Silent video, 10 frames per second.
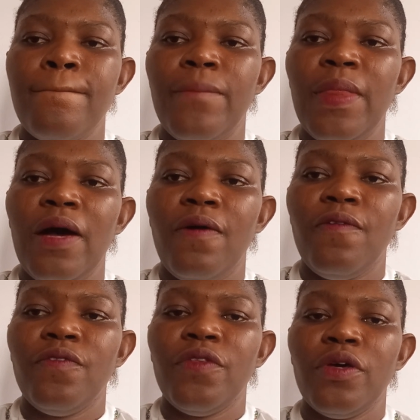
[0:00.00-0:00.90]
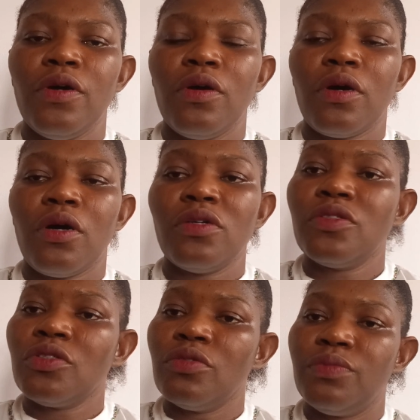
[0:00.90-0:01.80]
Now, the
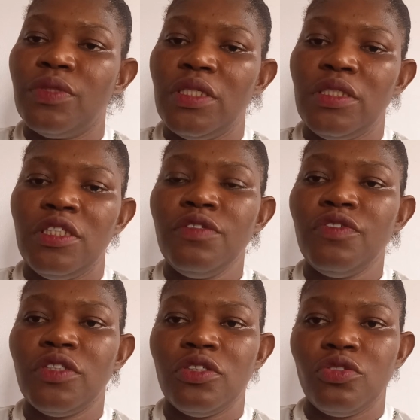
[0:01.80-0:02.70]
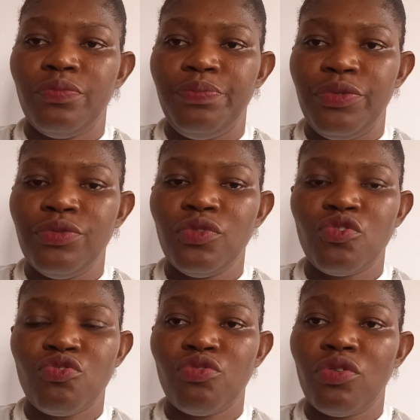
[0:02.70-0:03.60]
course objectives is to build
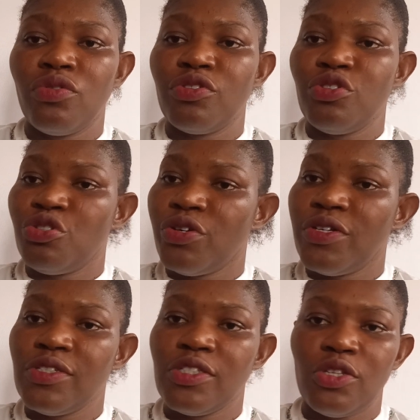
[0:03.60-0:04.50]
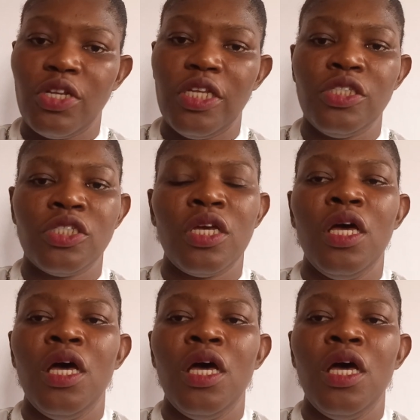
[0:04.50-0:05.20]
strong insurance knowledge,